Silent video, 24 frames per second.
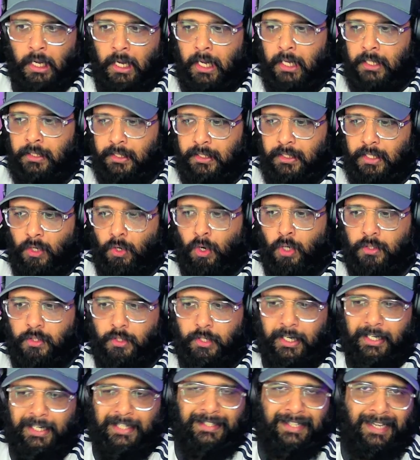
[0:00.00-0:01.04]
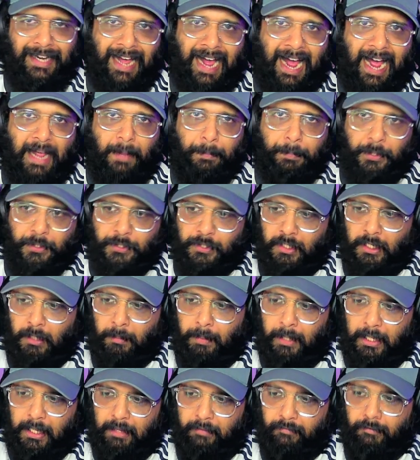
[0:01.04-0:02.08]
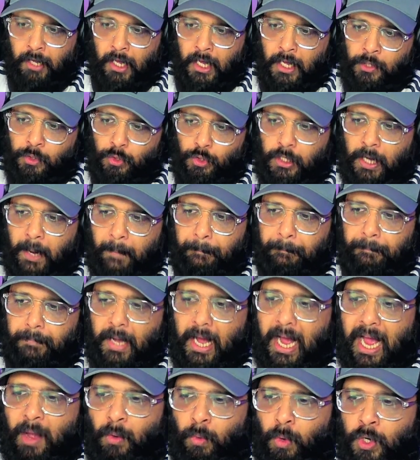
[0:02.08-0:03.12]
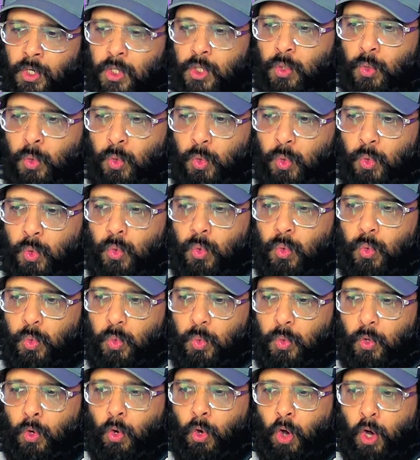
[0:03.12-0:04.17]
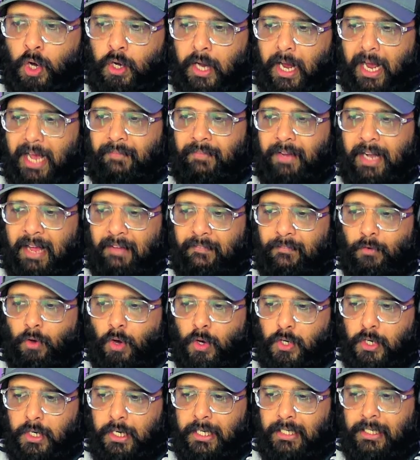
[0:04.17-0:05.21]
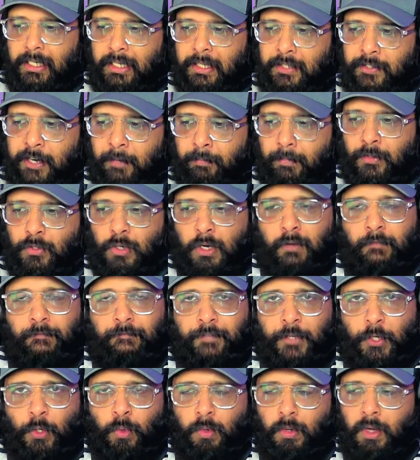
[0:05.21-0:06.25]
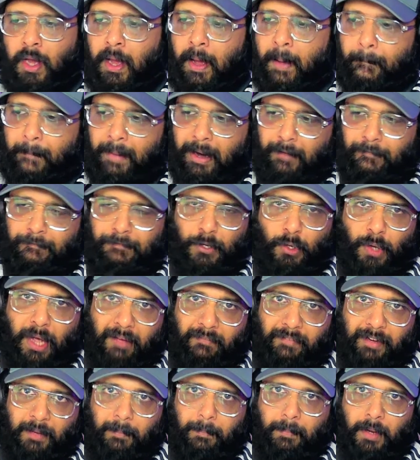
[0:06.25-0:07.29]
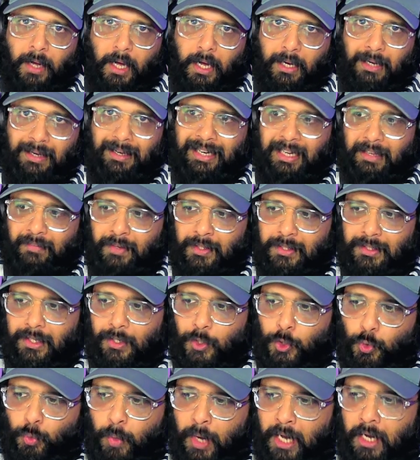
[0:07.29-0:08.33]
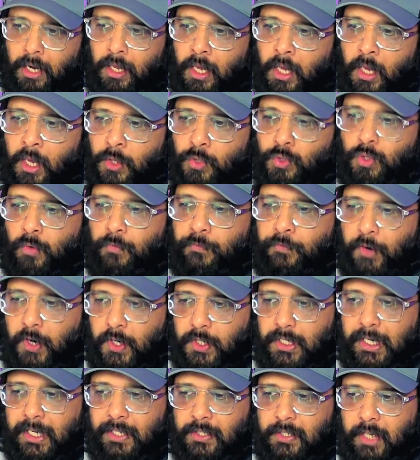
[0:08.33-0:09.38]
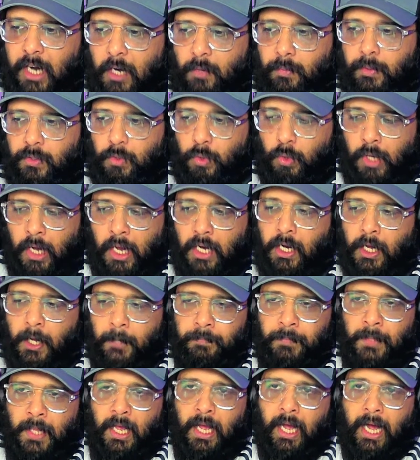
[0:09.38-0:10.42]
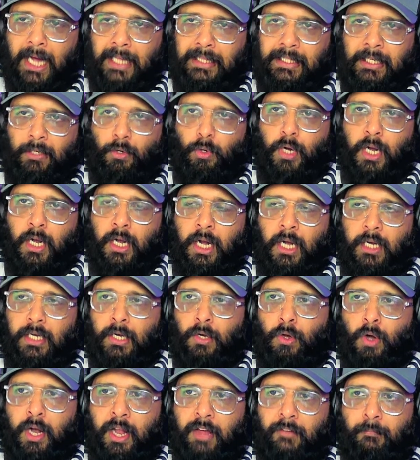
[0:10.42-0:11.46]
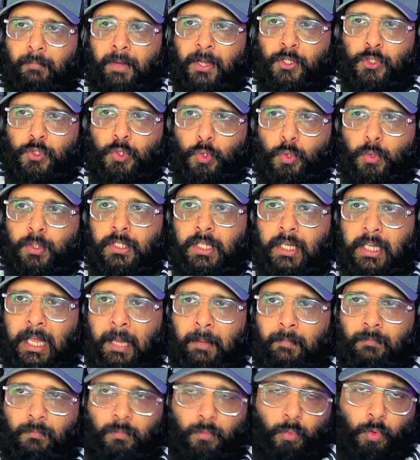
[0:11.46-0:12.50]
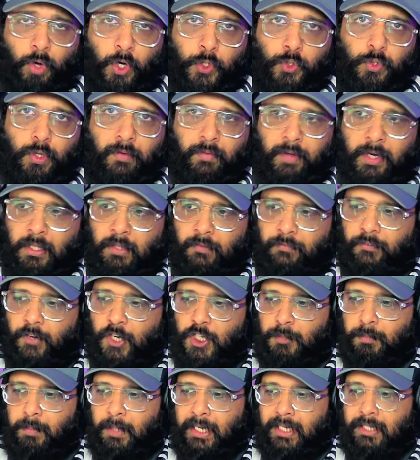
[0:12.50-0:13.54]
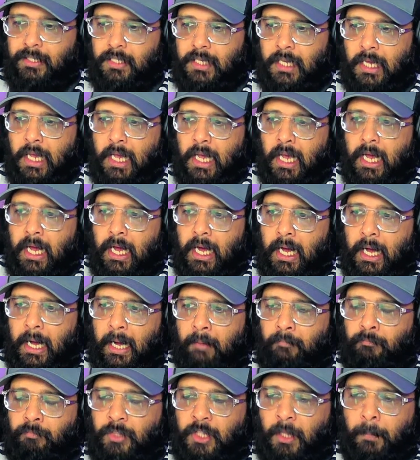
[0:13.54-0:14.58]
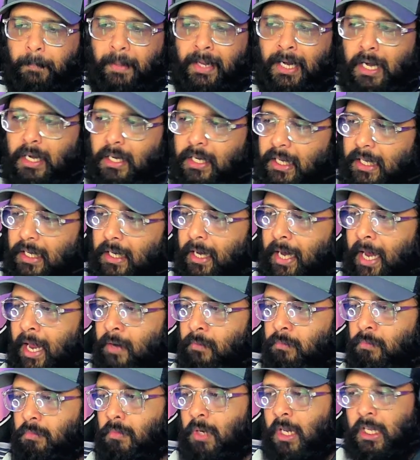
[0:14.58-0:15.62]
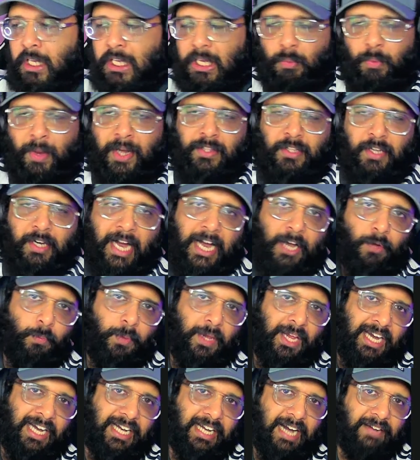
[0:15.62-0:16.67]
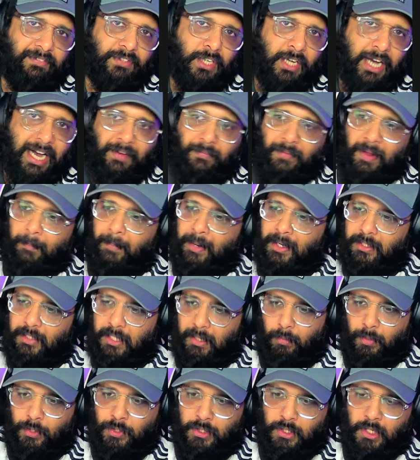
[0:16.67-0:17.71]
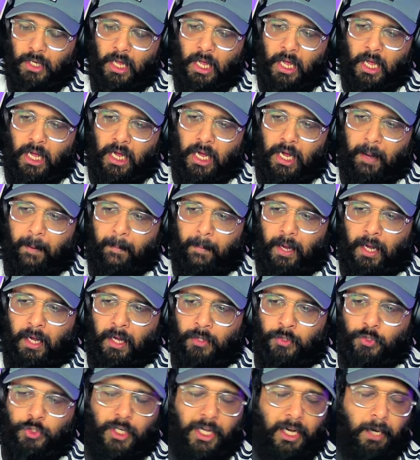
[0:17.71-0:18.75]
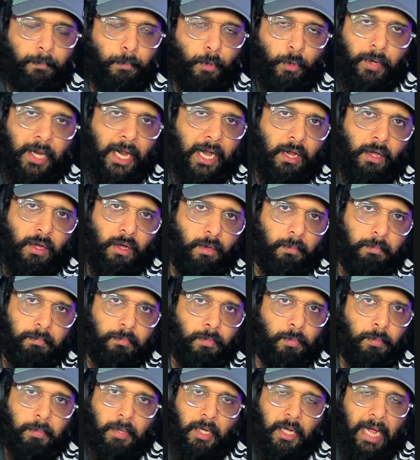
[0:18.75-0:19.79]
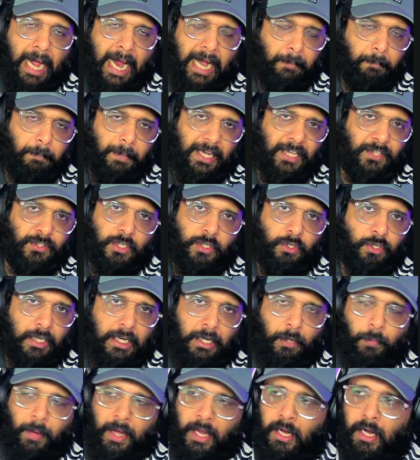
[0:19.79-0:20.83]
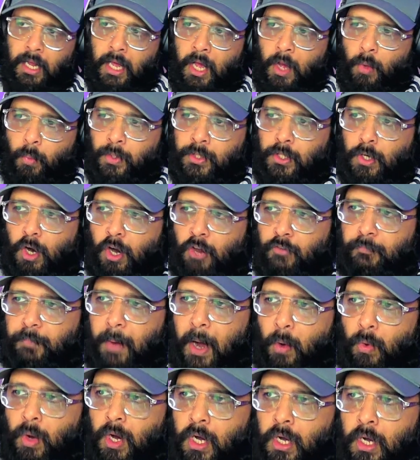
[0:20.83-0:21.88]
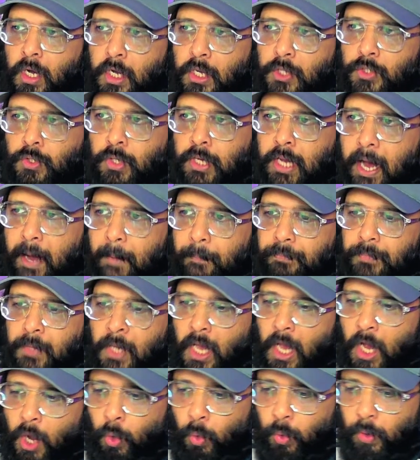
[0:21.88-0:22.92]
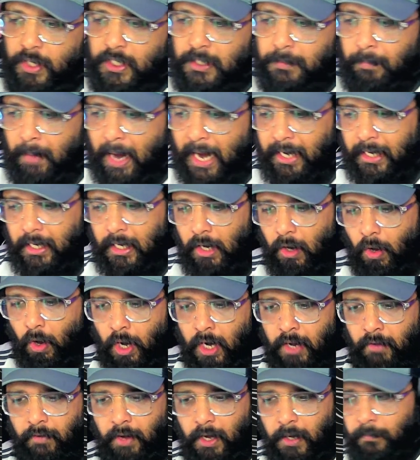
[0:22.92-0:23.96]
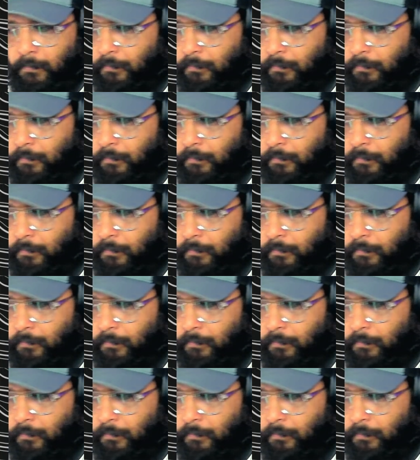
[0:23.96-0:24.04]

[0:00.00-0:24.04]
These are not the ratings that I personally believe. So yeah, I will have contradicting statements on a few, but a few I will agree with as well. So first, let's start with Onana. I think Onana did not have much to do in the game whatsoever in the first place. The penalty, again, he went the right way, he dived the right way, but there was Jared Bowen had placed it really well with a lot of power. So yeah, who is Michael Oliver?